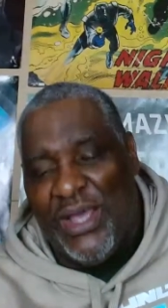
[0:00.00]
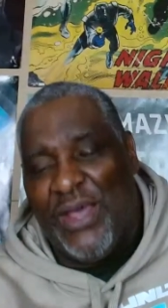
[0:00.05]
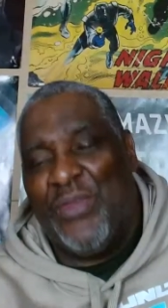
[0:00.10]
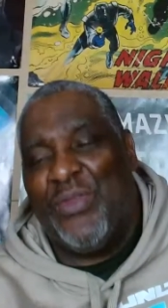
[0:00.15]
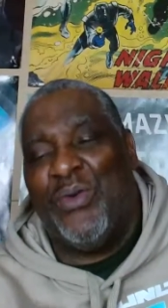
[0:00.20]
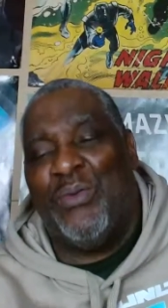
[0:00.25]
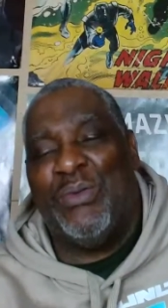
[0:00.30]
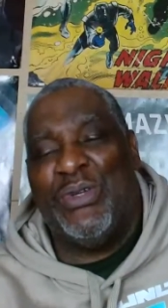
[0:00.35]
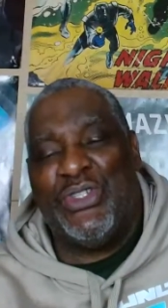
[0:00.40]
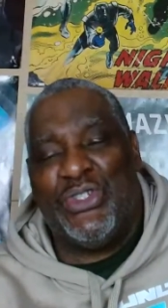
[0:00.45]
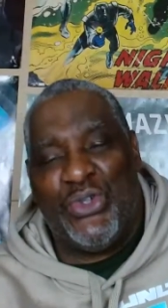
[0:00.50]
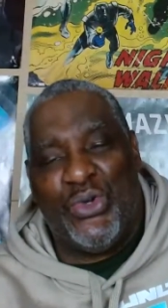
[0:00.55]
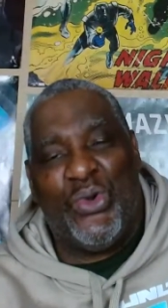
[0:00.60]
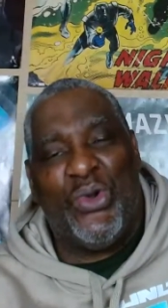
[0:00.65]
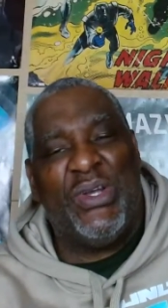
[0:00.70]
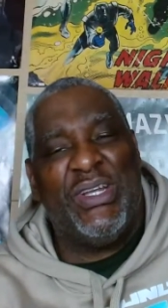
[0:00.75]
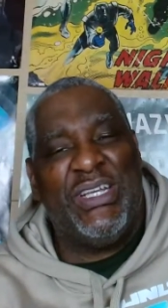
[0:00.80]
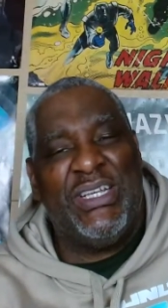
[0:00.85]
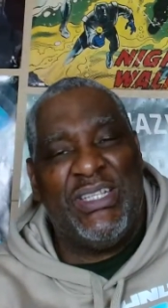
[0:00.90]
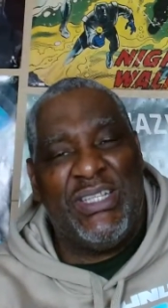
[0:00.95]
the
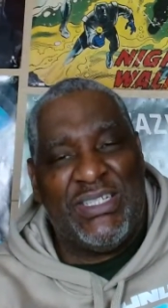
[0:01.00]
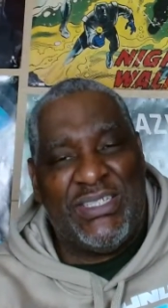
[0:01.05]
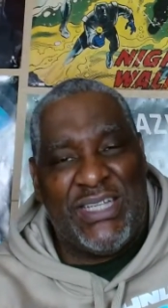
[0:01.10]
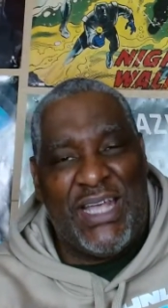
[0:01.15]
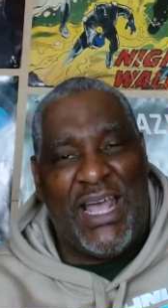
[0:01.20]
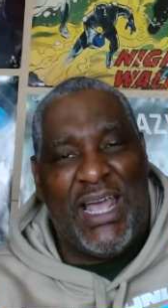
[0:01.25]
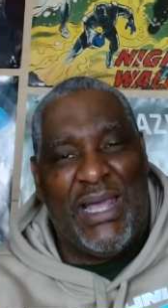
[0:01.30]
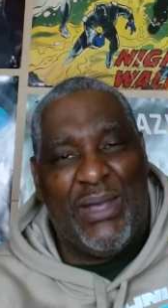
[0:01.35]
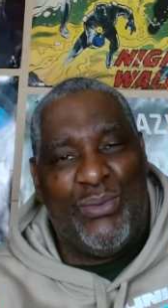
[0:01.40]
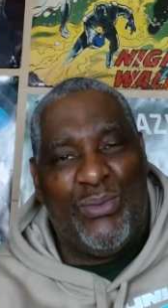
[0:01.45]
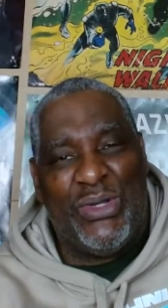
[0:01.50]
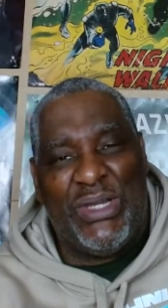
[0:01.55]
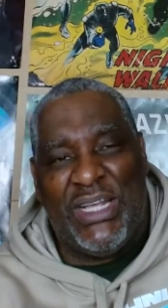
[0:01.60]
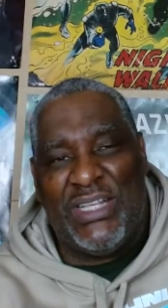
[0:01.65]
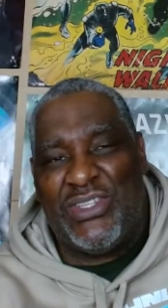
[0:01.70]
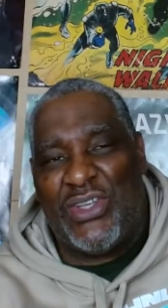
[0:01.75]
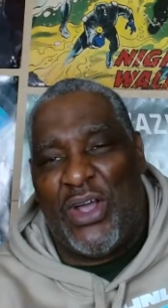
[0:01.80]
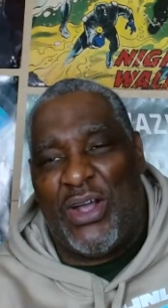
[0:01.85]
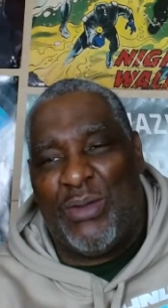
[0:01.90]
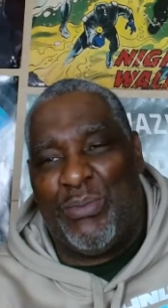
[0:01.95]
majority of the time when they
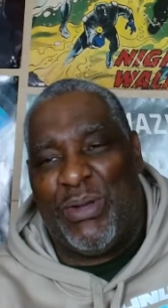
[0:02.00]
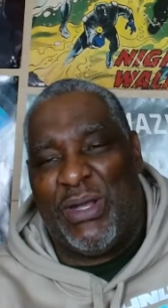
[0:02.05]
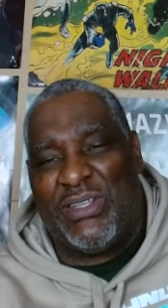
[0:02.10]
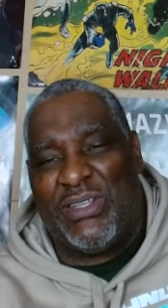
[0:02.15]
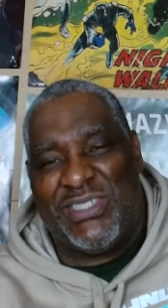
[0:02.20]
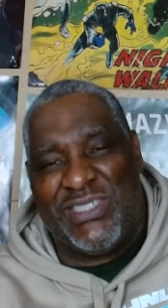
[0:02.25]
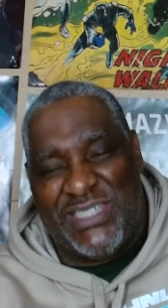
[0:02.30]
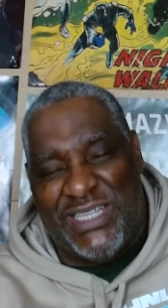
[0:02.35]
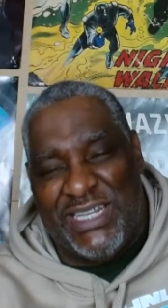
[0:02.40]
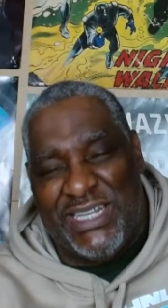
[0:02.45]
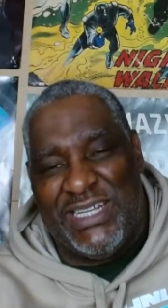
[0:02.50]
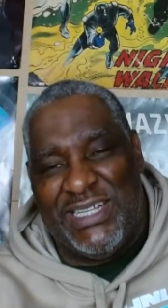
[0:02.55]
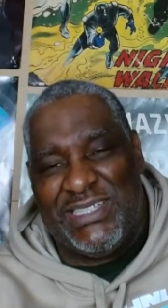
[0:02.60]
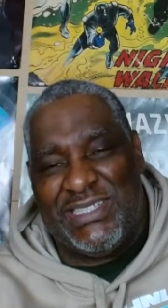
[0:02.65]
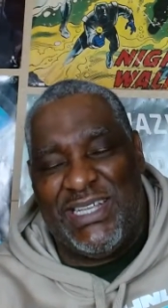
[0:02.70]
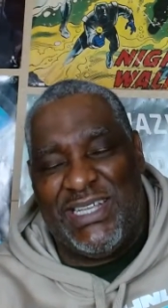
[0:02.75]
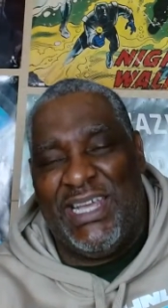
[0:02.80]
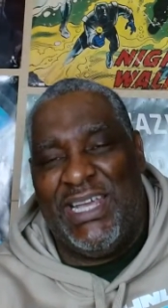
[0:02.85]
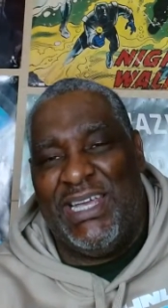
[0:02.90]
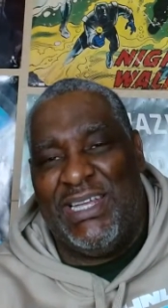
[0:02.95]
talk about cities
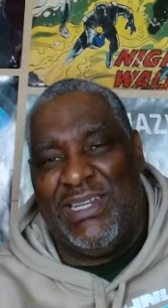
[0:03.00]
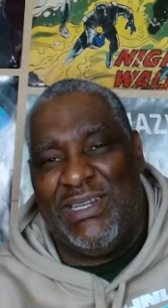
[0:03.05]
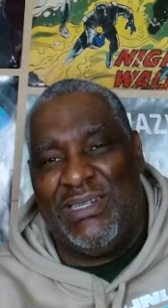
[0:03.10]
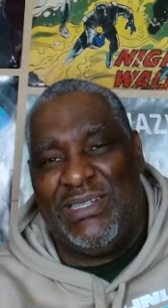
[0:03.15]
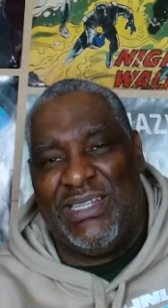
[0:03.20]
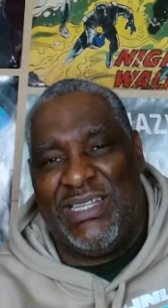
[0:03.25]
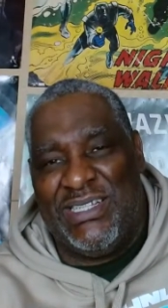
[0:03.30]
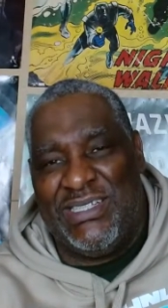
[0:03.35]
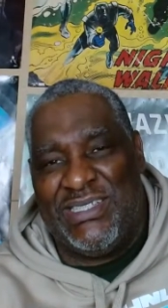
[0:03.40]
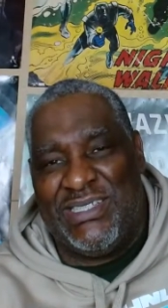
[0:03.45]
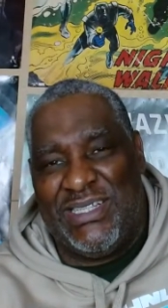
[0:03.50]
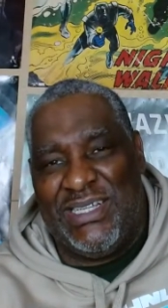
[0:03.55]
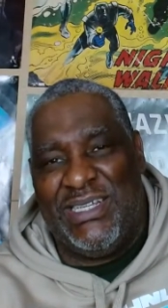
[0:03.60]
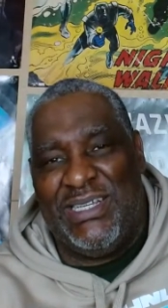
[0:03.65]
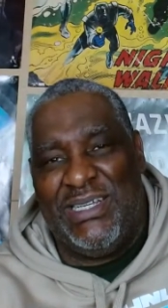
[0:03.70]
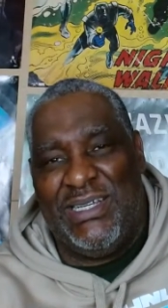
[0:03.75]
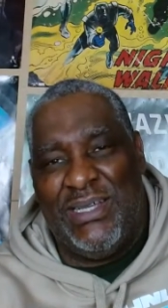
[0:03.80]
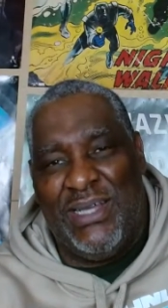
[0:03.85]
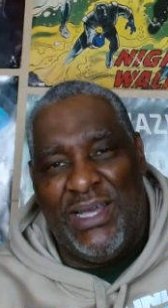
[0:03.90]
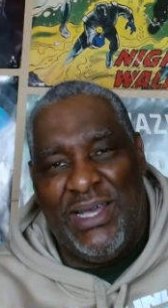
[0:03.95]
in
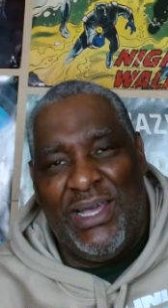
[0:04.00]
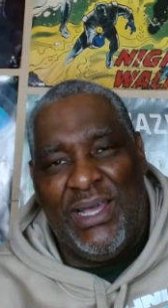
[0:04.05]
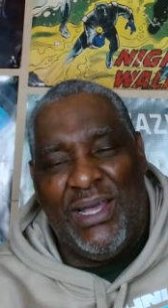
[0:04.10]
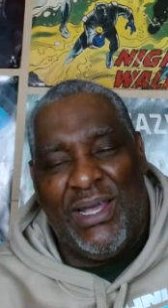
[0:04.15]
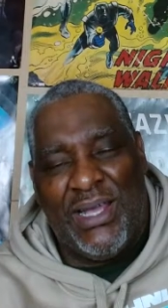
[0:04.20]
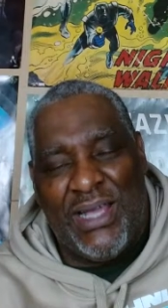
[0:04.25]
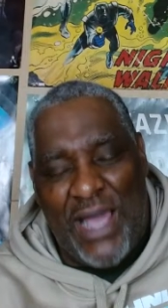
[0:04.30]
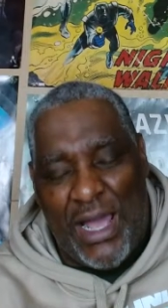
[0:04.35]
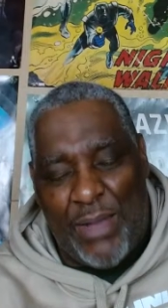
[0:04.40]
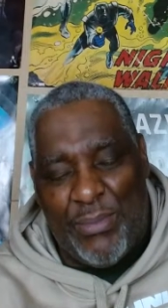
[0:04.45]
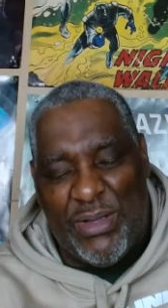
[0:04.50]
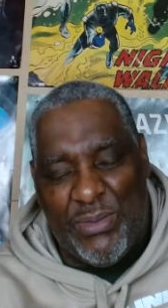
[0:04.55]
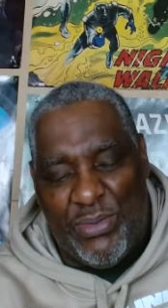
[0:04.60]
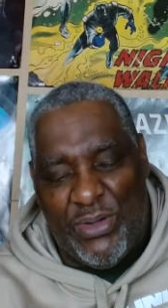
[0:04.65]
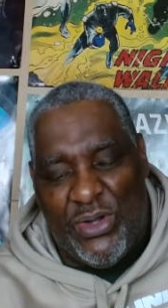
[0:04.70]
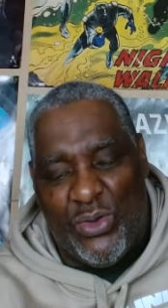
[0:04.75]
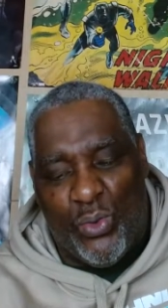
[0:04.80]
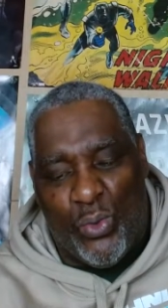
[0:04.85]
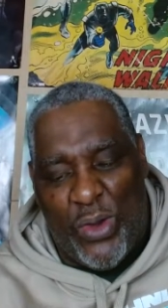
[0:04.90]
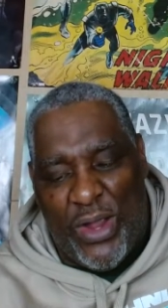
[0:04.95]
DC comic book
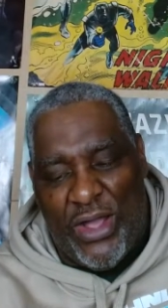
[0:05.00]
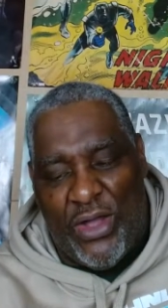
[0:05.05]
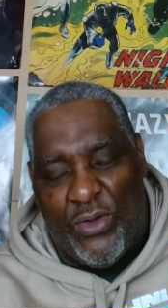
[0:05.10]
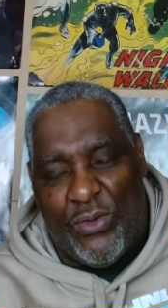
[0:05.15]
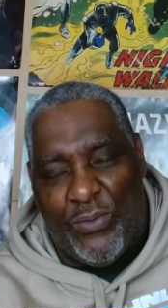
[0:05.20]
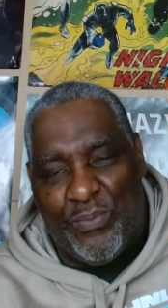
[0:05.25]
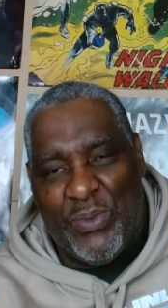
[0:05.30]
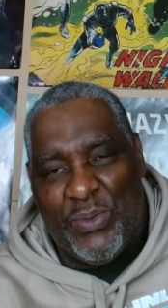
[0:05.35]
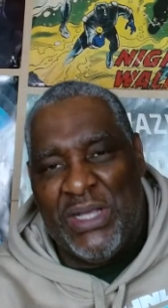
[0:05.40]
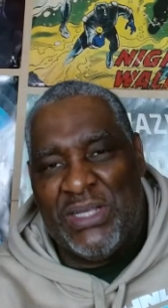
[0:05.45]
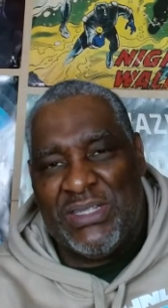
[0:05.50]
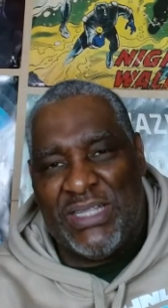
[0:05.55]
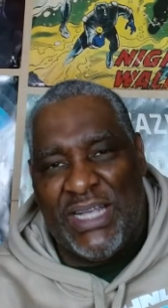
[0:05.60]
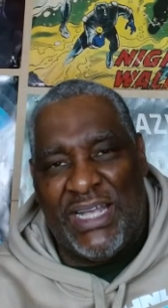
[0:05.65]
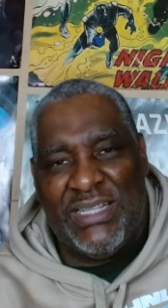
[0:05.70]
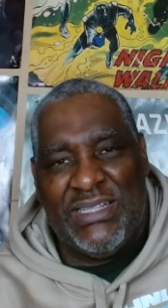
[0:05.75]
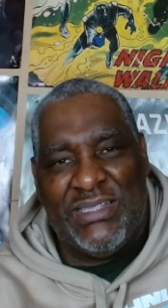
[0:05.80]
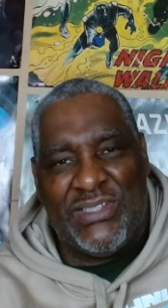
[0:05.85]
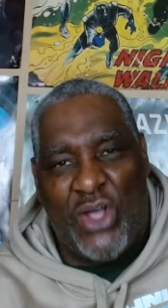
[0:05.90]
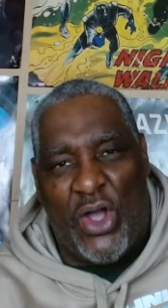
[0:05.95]
realm,
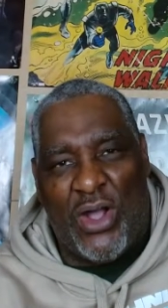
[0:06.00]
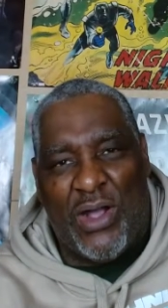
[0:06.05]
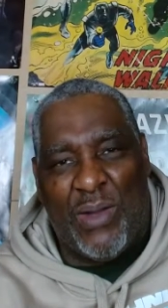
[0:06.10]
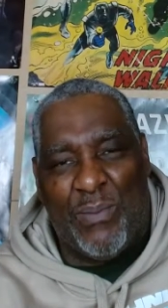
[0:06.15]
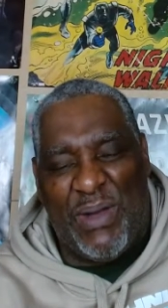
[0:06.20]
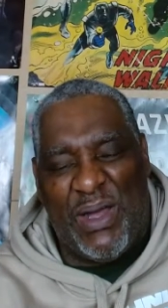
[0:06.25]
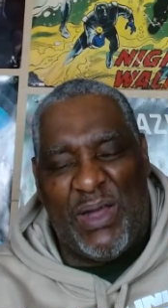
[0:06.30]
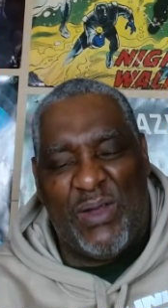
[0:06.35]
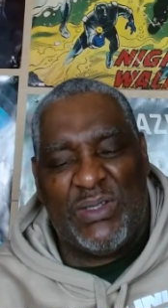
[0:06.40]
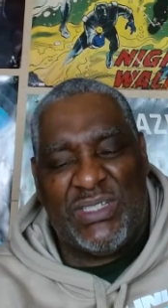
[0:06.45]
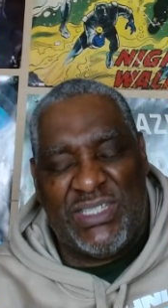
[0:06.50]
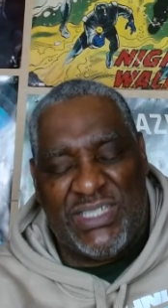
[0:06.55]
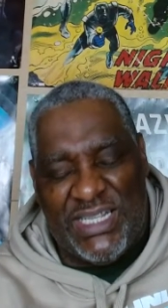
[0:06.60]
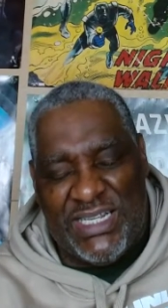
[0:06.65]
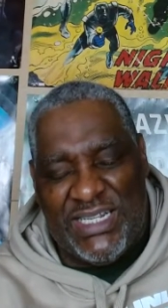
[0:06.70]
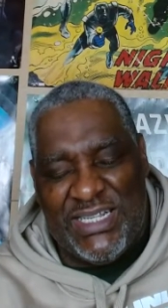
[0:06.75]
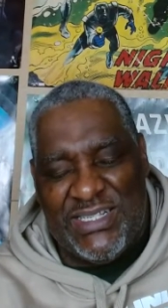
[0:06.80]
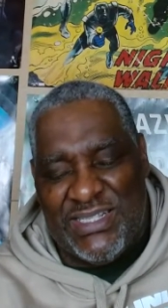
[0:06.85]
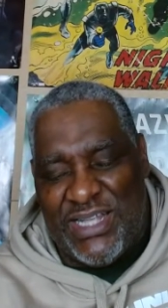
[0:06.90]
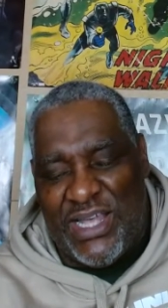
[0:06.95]
they talk about
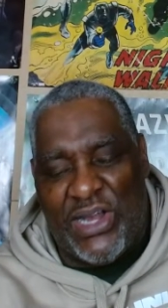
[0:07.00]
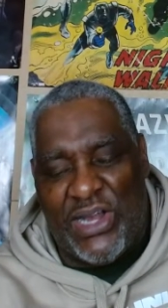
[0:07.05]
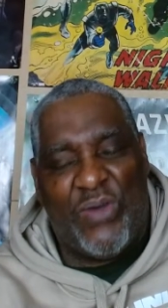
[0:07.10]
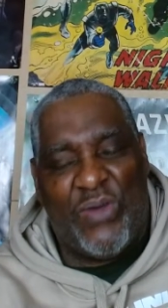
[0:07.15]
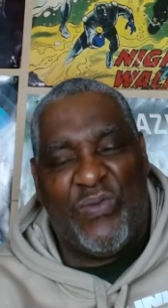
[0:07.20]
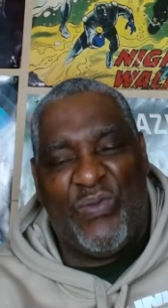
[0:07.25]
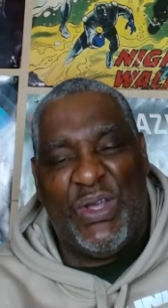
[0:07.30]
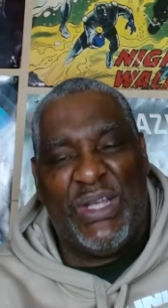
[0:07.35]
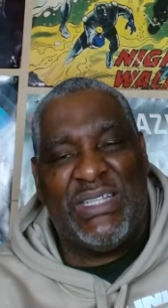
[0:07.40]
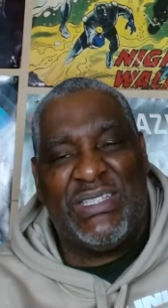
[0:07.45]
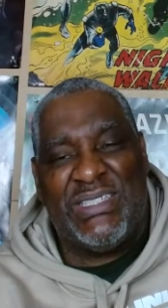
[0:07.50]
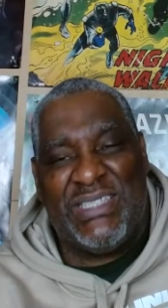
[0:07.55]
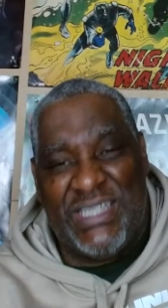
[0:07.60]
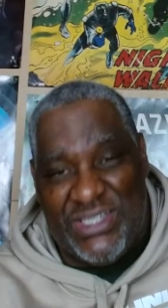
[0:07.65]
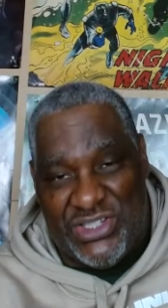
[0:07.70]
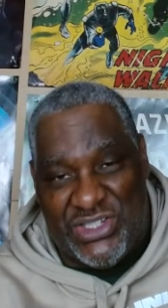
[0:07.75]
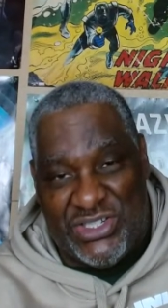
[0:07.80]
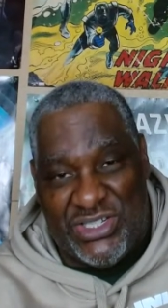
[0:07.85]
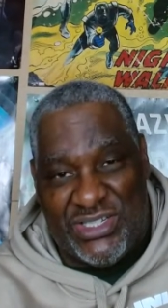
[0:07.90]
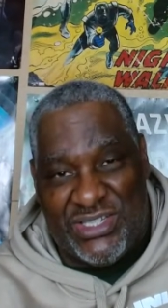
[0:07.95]
cities that are
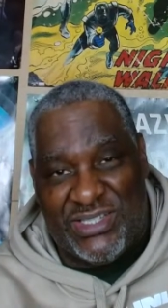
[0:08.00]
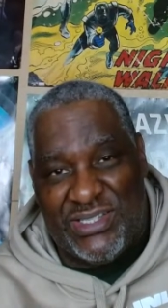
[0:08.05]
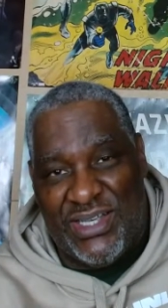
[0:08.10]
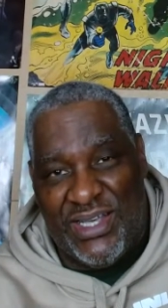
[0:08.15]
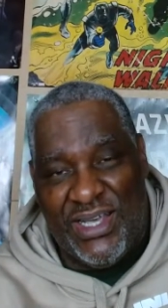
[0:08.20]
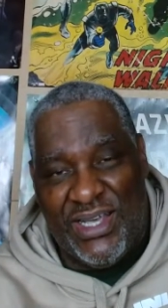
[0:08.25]
fictitious